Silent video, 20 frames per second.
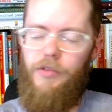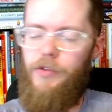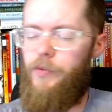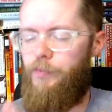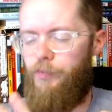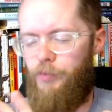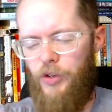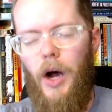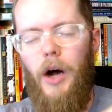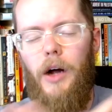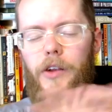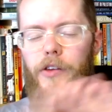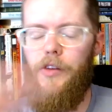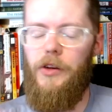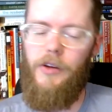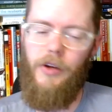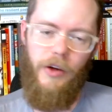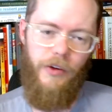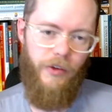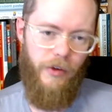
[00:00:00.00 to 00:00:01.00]
tons and
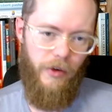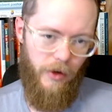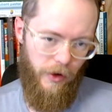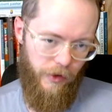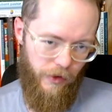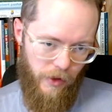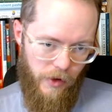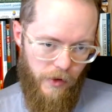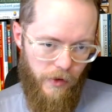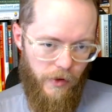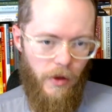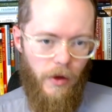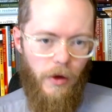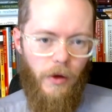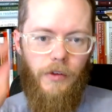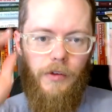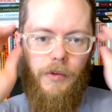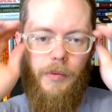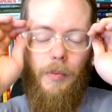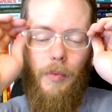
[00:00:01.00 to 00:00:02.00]
tons and tons of these
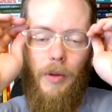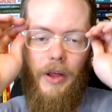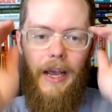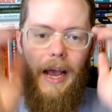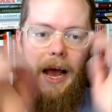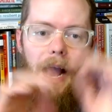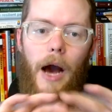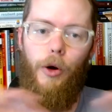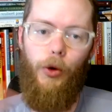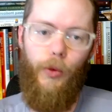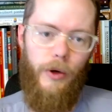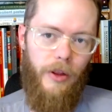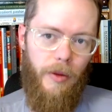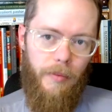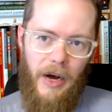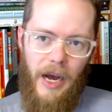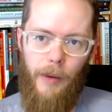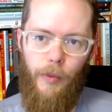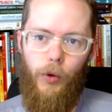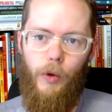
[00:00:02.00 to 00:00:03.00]
things, like how to read the
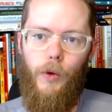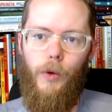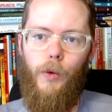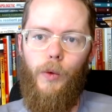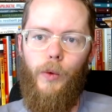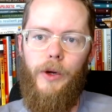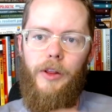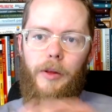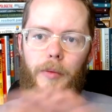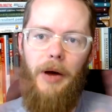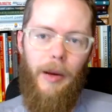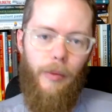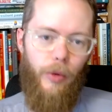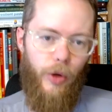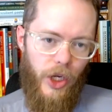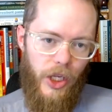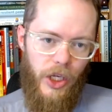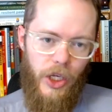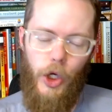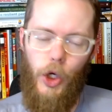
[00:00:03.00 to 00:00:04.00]
Bible in
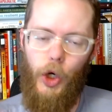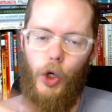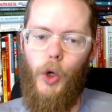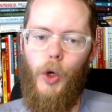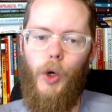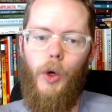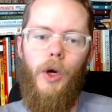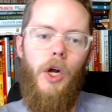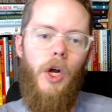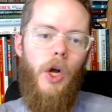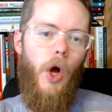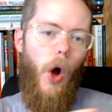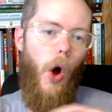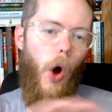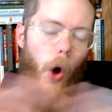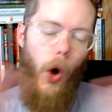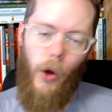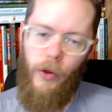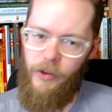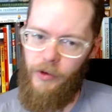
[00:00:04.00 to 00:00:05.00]
a year,
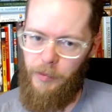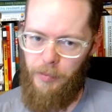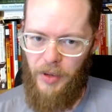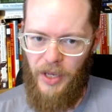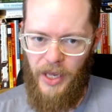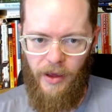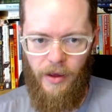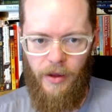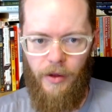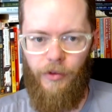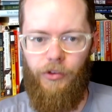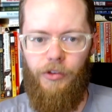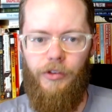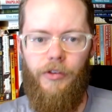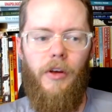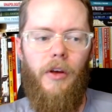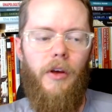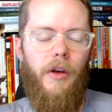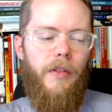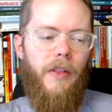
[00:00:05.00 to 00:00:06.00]
all these plans
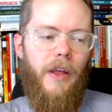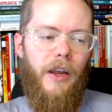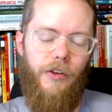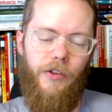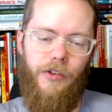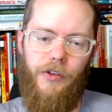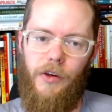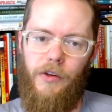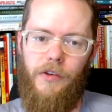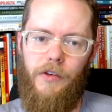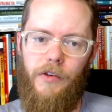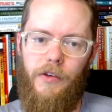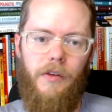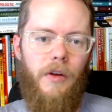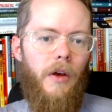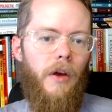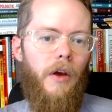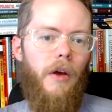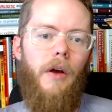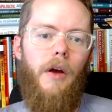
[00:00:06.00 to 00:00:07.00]
that exist,
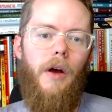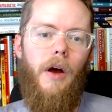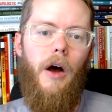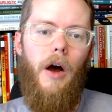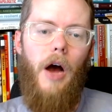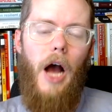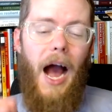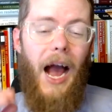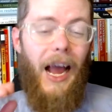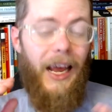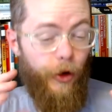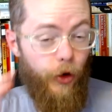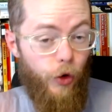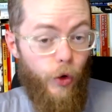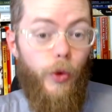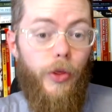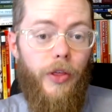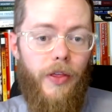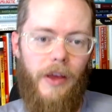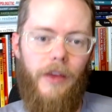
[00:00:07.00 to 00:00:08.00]
I
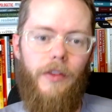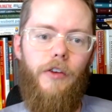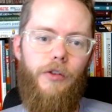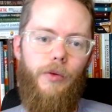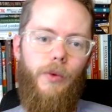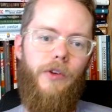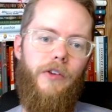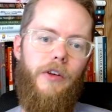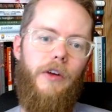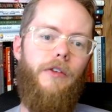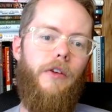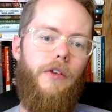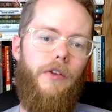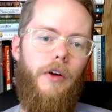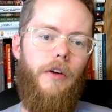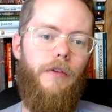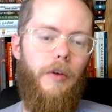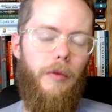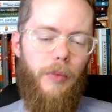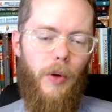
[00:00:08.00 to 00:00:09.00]
do think this one sets
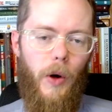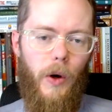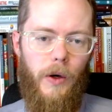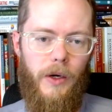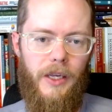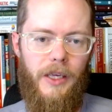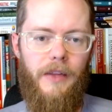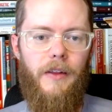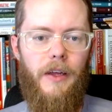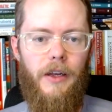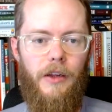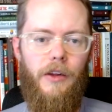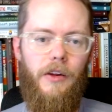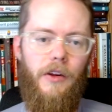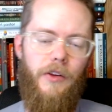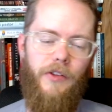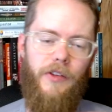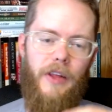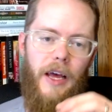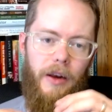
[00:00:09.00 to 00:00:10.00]
itself apart in that it
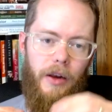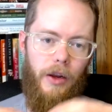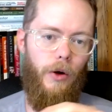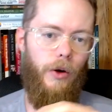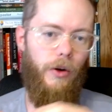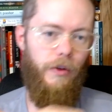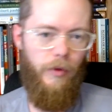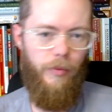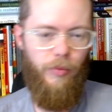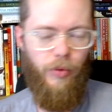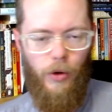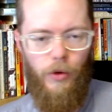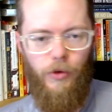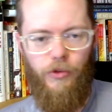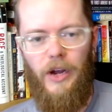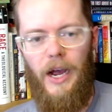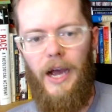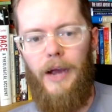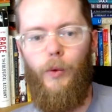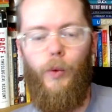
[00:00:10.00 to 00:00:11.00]
is that narrative approach.
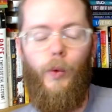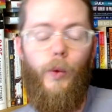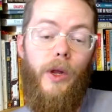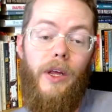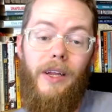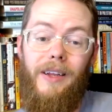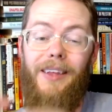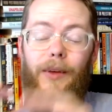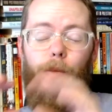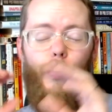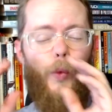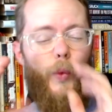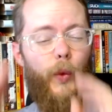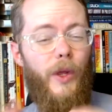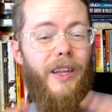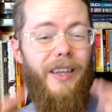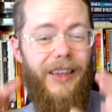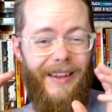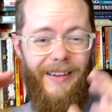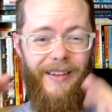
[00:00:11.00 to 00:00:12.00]
I really,
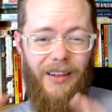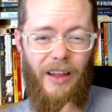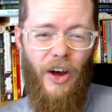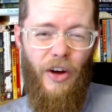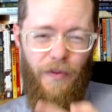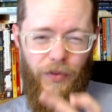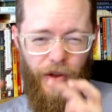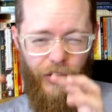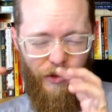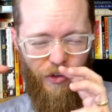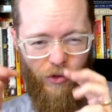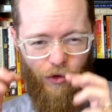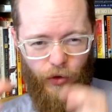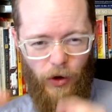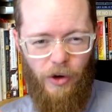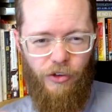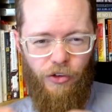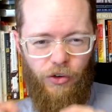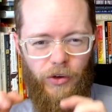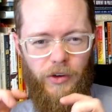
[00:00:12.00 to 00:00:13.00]
really love the
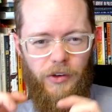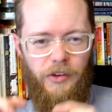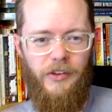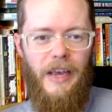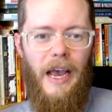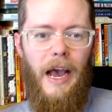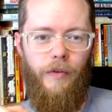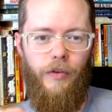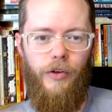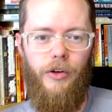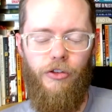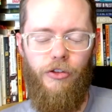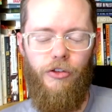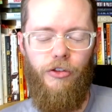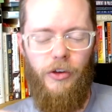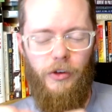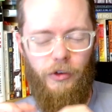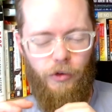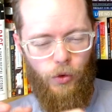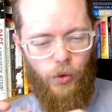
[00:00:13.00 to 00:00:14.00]
structure and scaffolding
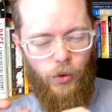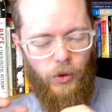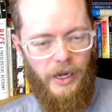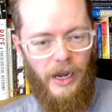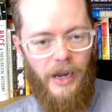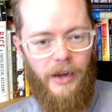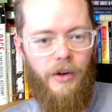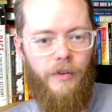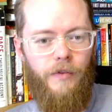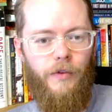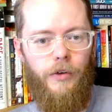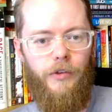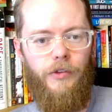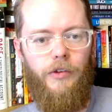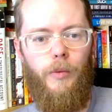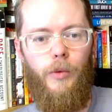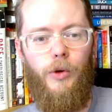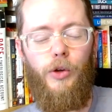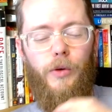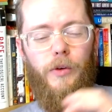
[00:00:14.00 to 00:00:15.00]
she's created for
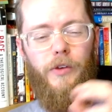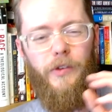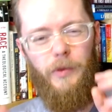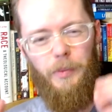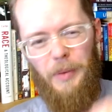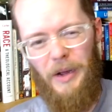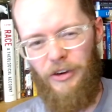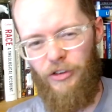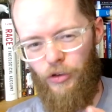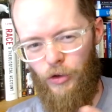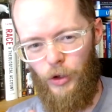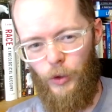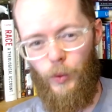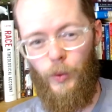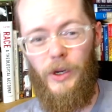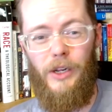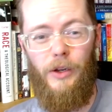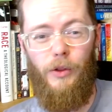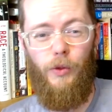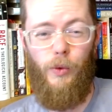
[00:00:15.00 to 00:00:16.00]
someone to especially
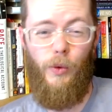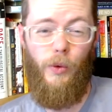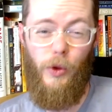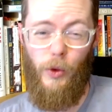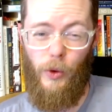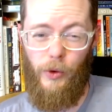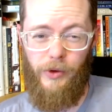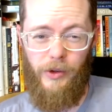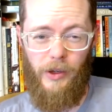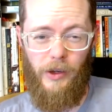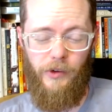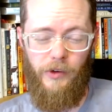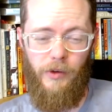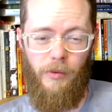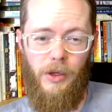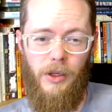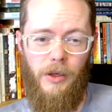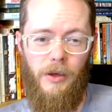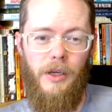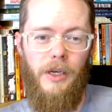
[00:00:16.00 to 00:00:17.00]
read through the Old
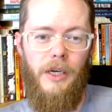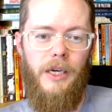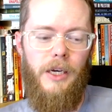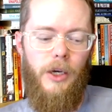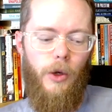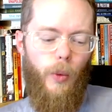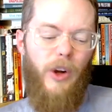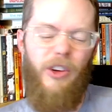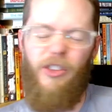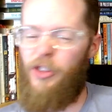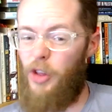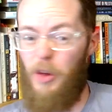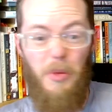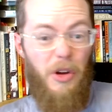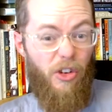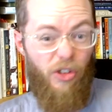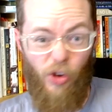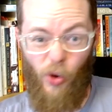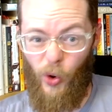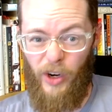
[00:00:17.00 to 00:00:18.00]
Testament, which the
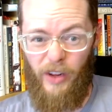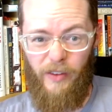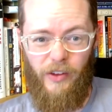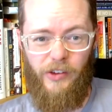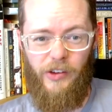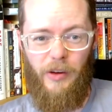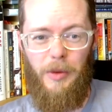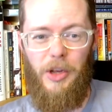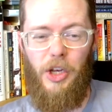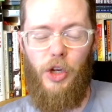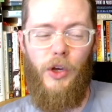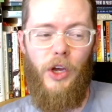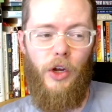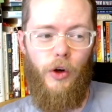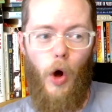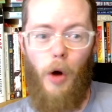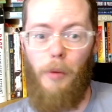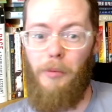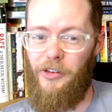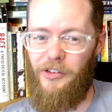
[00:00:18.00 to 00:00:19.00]
majority of this, I mean, you get
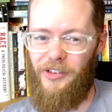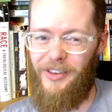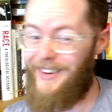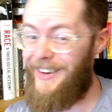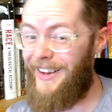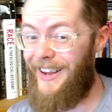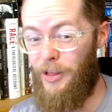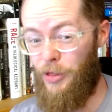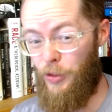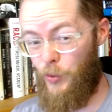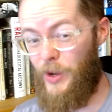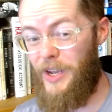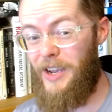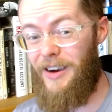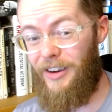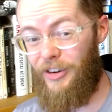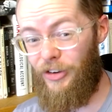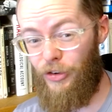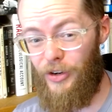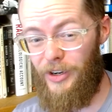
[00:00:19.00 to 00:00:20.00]
almost to day
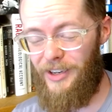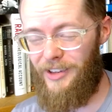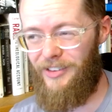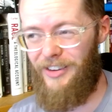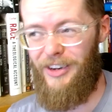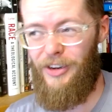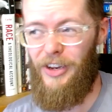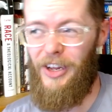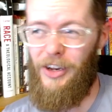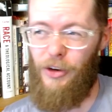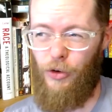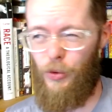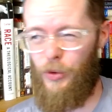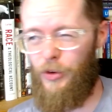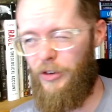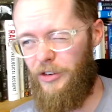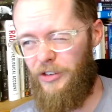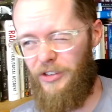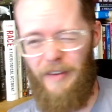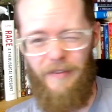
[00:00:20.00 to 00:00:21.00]
300. It's like day
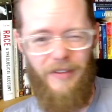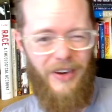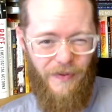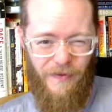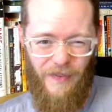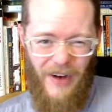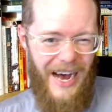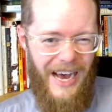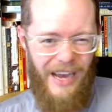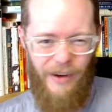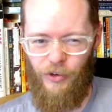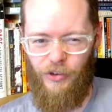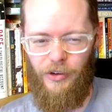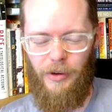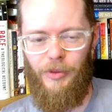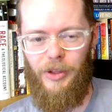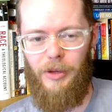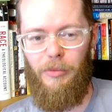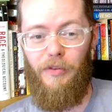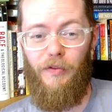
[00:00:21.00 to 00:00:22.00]
275 or
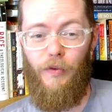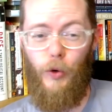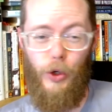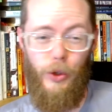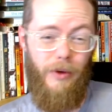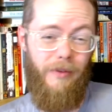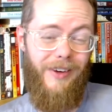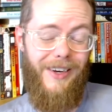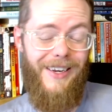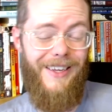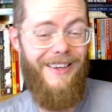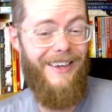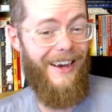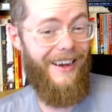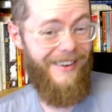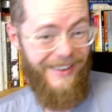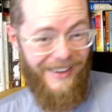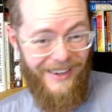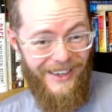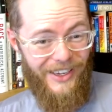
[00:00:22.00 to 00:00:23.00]
something before you even
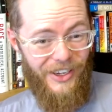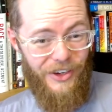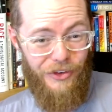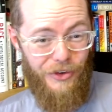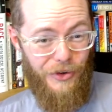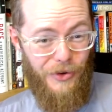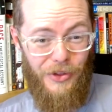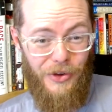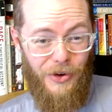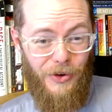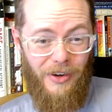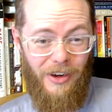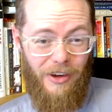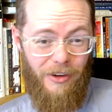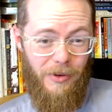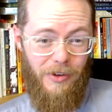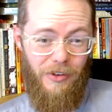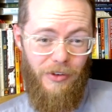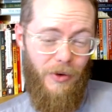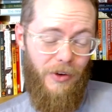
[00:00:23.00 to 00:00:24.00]
get to the New
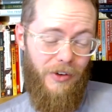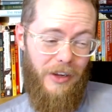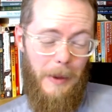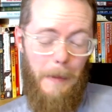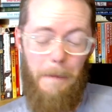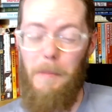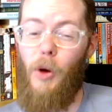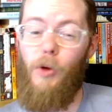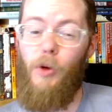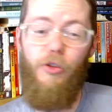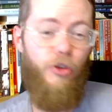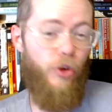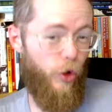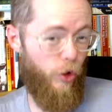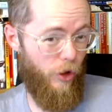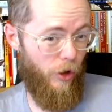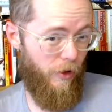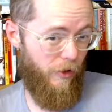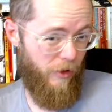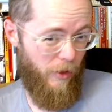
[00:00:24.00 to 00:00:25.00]
Testament. So it's like most of your
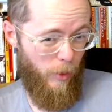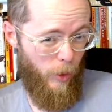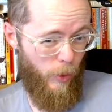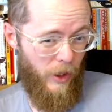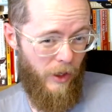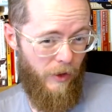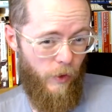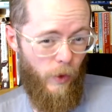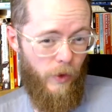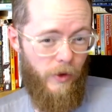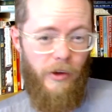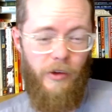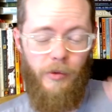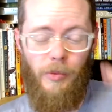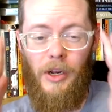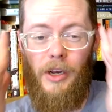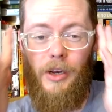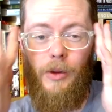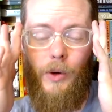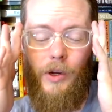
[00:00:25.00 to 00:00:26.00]
year is going to be reading the Old
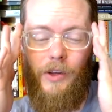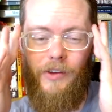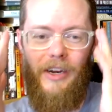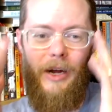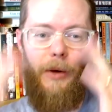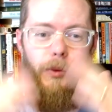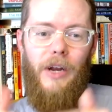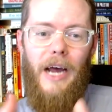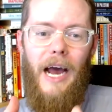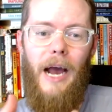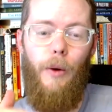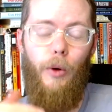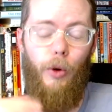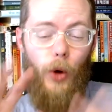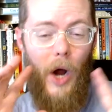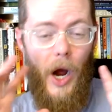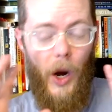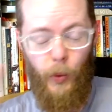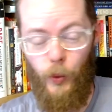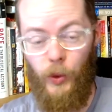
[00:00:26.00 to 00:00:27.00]
Testament anyways. And I would
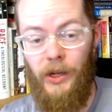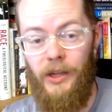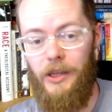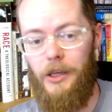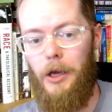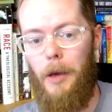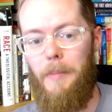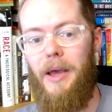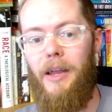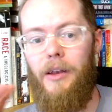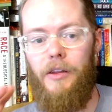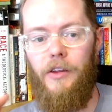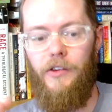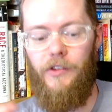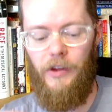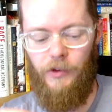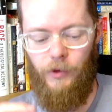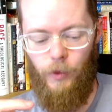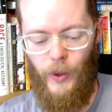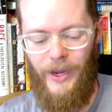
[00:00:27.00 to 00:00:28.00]
really commend this
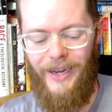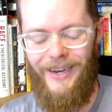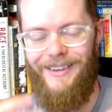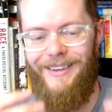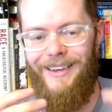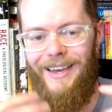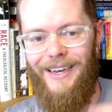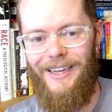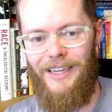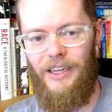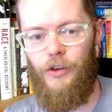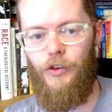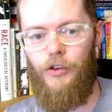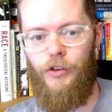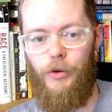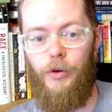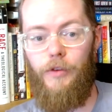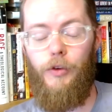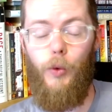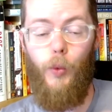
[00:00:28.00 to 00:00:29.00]
as a way to get
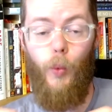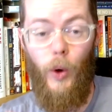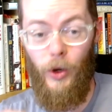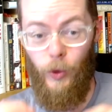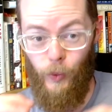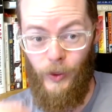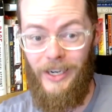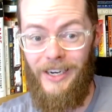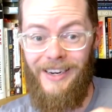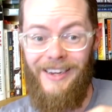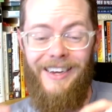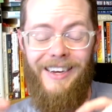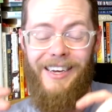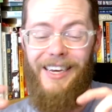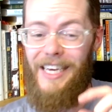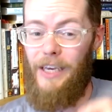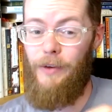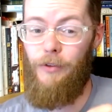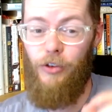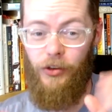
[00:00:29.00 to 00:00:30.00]
into, if you want to read
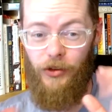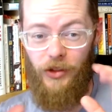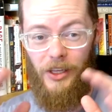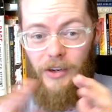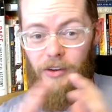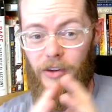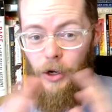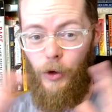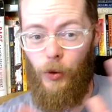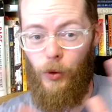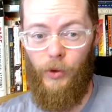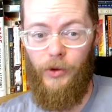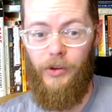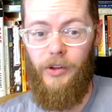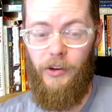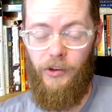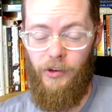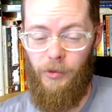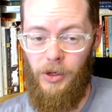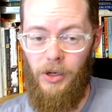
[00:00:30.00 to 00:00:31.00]
even just the entire Old
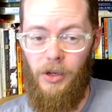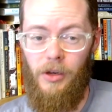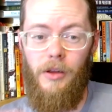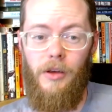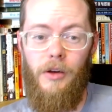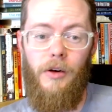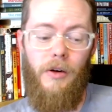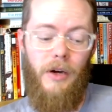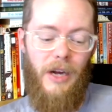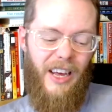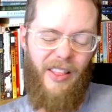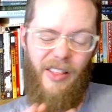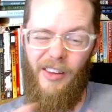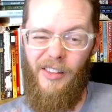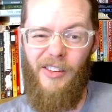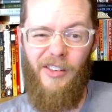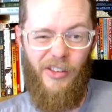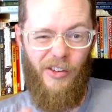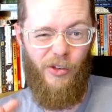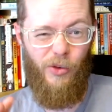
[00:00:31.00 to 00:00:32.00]
Testament in a year, I think
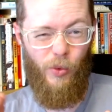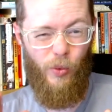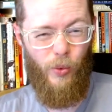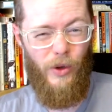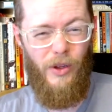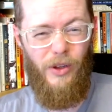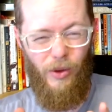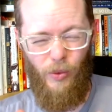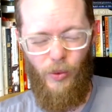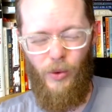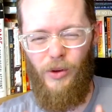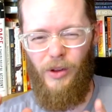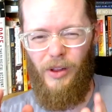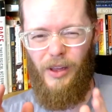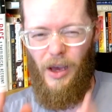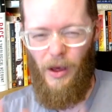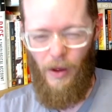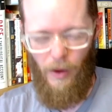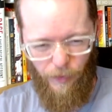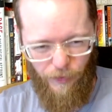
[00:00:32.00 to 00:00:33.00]
this is a really, really
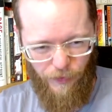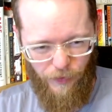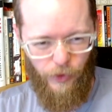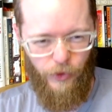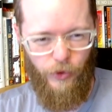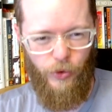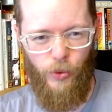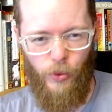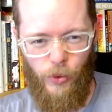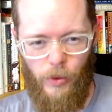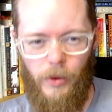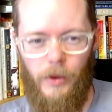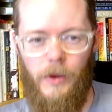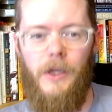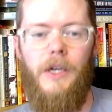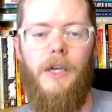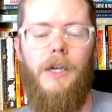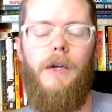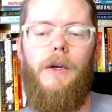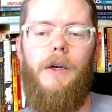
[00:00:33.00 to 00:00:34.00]
helpful tool.
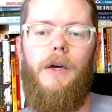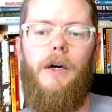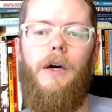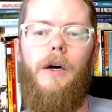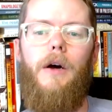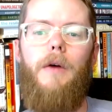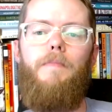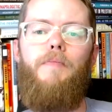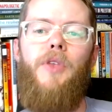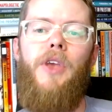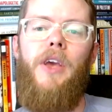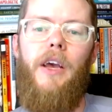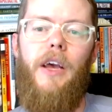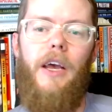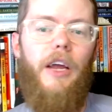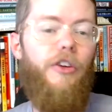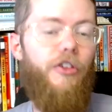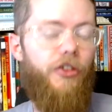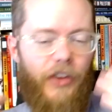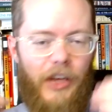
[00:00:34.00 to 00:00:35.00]

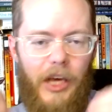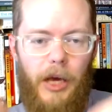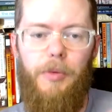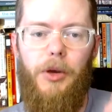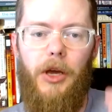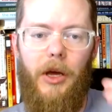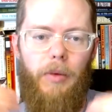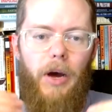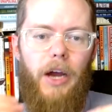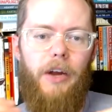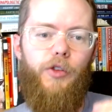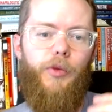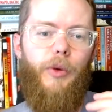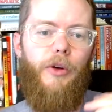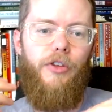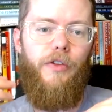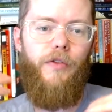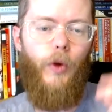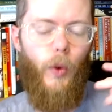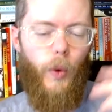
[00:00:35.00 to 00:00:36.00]
And just keeping in mind,
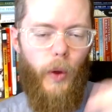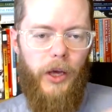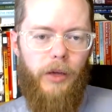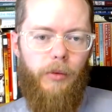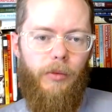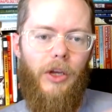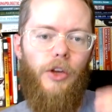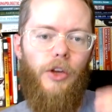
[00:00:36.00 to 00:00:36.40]
especially if you're like me and